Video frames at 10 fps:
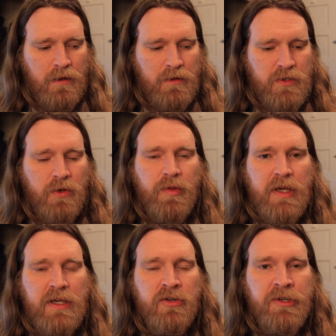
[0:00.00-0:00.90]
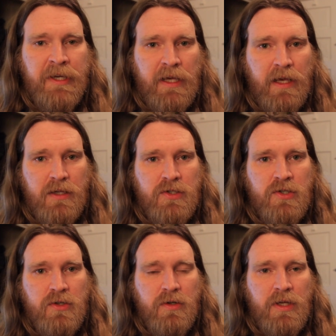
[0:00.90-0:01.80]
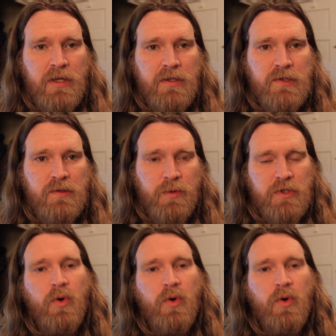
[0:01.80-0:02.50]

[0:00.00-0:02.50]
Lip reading: So the Gilded Age was